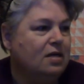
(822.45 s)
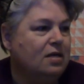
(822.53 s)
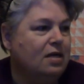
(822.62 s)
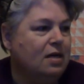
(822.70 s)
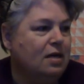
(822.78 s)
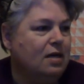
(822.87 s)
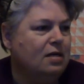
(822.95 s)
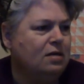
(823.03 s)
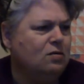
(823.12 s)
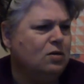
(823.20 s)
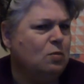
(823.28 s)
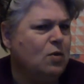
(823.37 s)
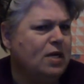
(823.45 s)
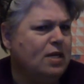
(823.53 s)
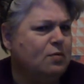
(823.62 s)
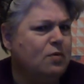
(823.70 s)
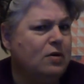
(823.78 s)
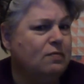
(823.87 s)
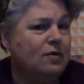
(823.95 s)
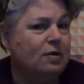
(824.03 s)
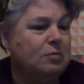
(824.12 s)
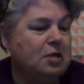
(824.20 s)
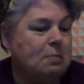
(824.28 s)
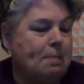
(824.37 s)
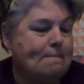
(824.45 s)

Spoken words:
Yeah, I don't know why they run from me.